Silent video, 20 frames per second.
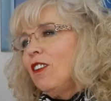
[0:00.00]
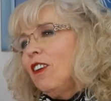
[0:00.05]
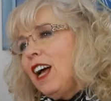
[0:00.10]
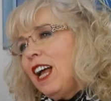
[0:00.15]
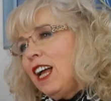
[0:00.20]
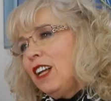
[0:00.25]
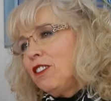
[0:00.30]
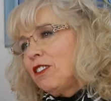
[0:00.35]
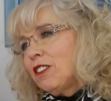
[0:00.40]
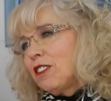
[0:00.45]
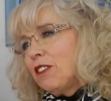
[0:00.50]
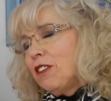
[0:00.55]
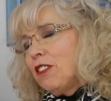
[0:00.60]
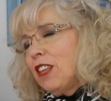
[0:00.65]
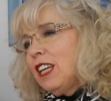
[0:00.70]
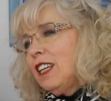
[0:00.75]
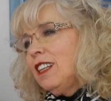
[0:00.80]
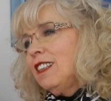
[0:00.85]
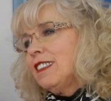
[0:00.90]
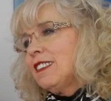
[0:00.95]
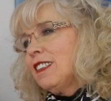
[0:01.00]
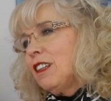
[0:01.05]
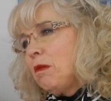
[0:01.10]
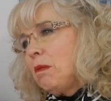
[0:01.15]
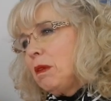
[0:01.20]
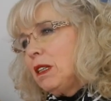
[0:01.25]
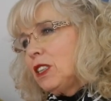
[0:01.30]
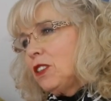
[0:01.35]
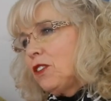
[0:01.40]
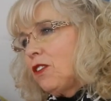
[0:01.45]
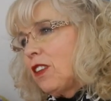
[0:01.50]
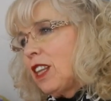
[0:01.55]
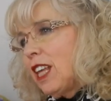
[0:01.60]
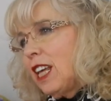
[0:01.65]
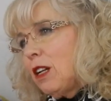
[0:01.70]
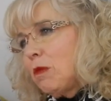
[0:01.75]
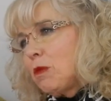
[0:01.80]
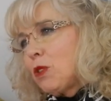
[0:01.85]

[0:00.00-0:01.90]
Well, Andrew, thank you so much for that.